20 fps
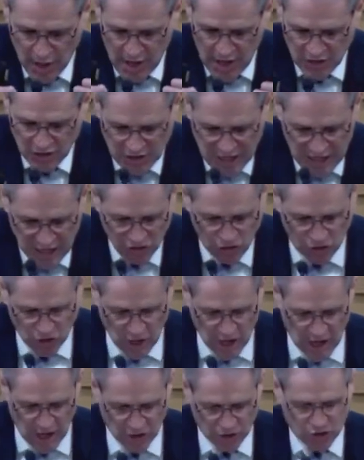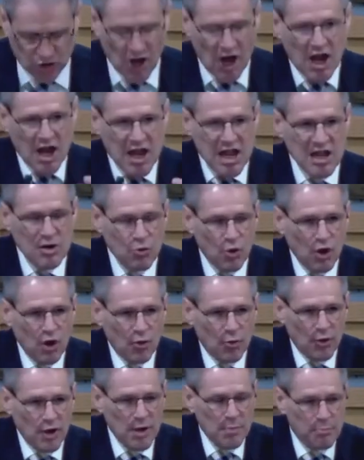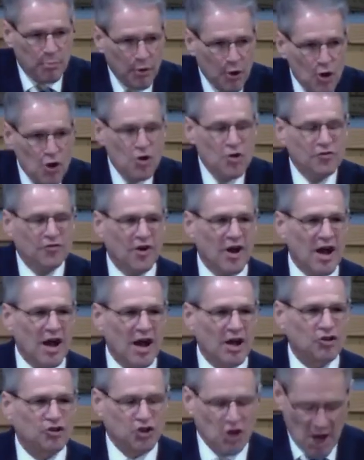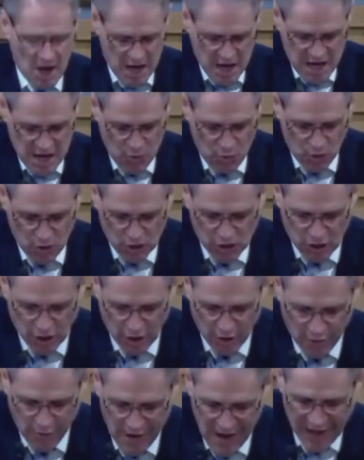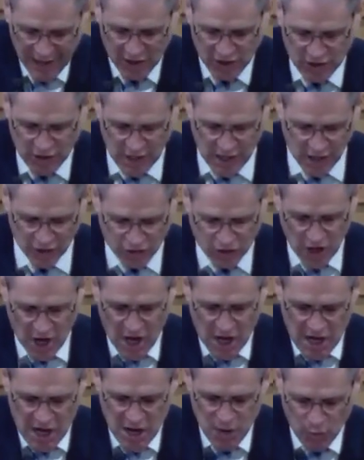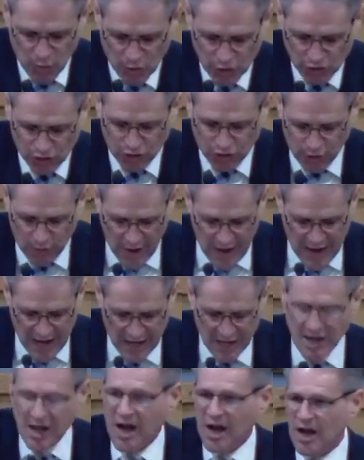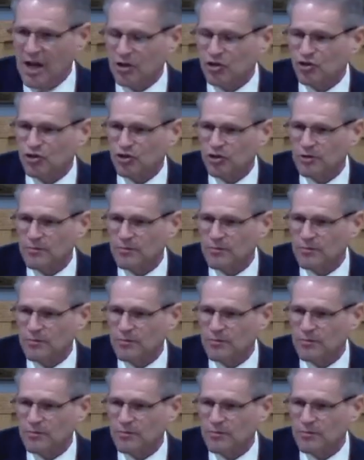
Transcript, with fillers: teach us, He will reprove us, He will correct us, He will train us.